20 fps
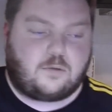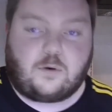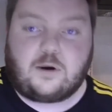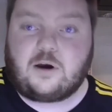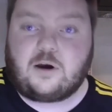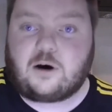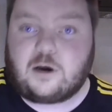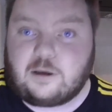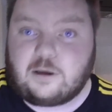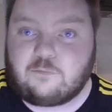
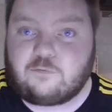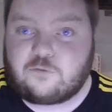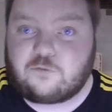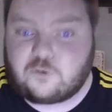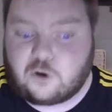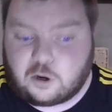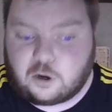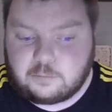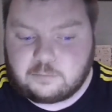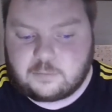where I am
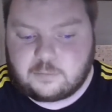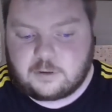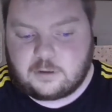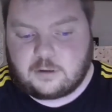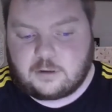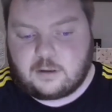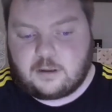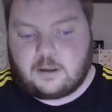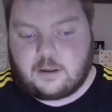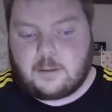from,
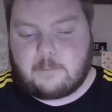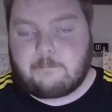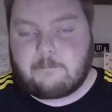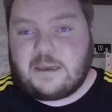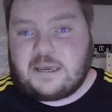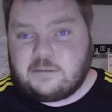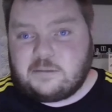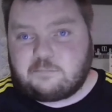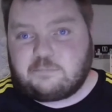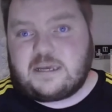
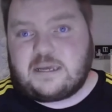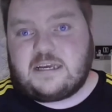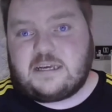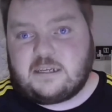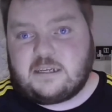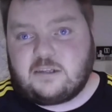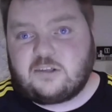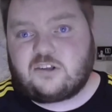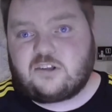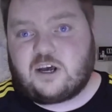baked
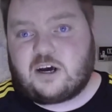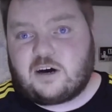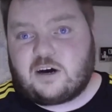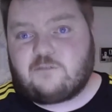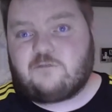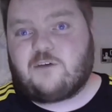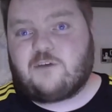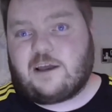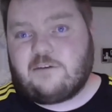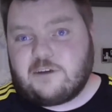beans
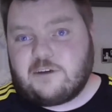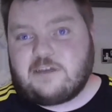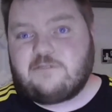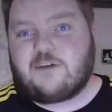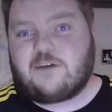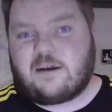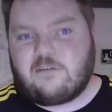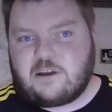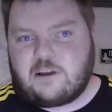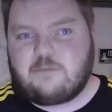are very,
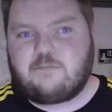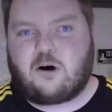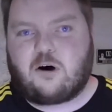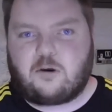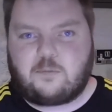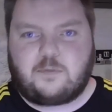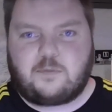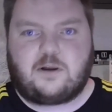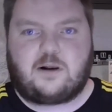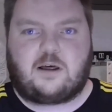very
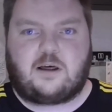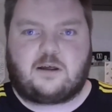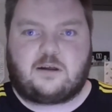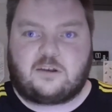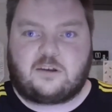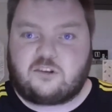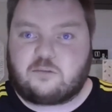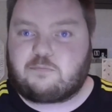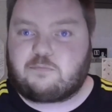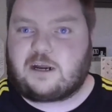popular
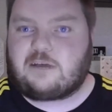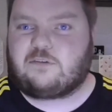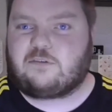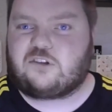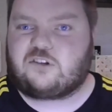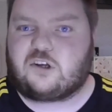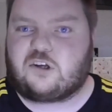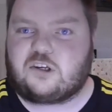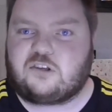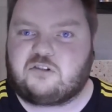as a
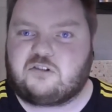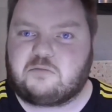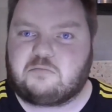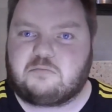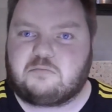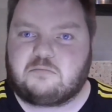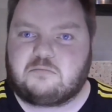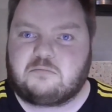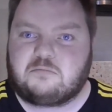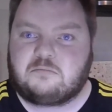breakfast
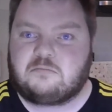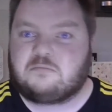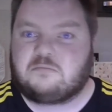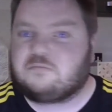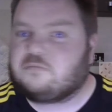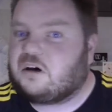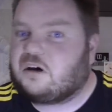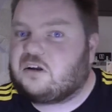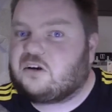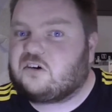item,
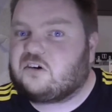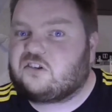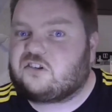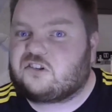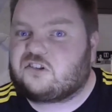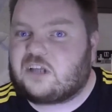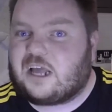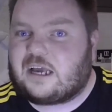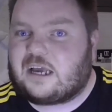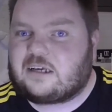a nice
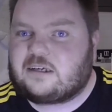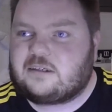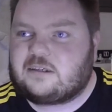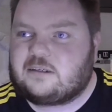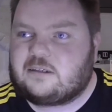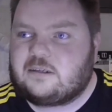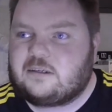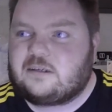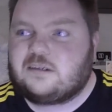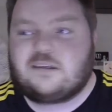snack,
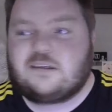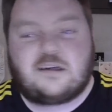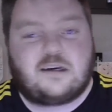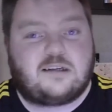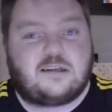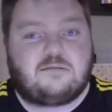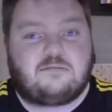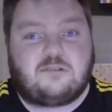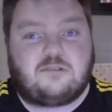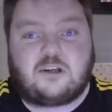
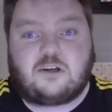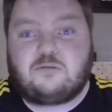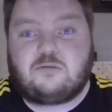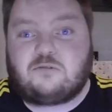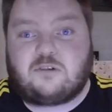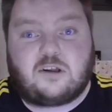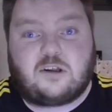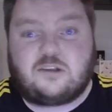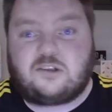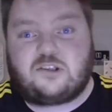
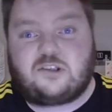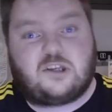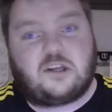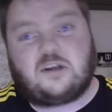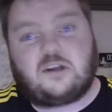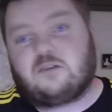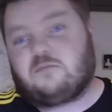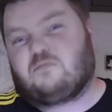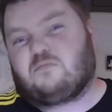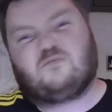lunch,
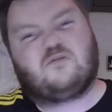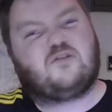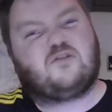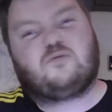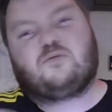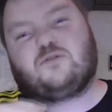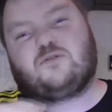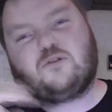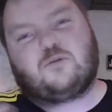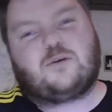dinner.
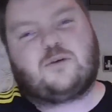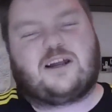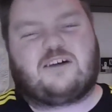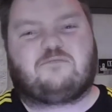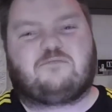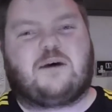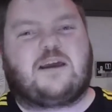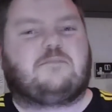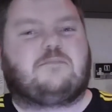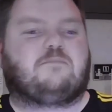You would
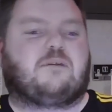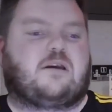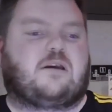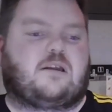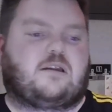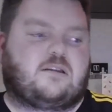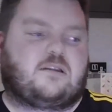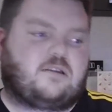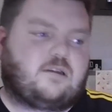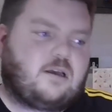have baked
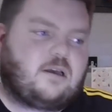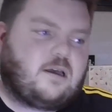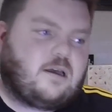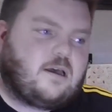beans.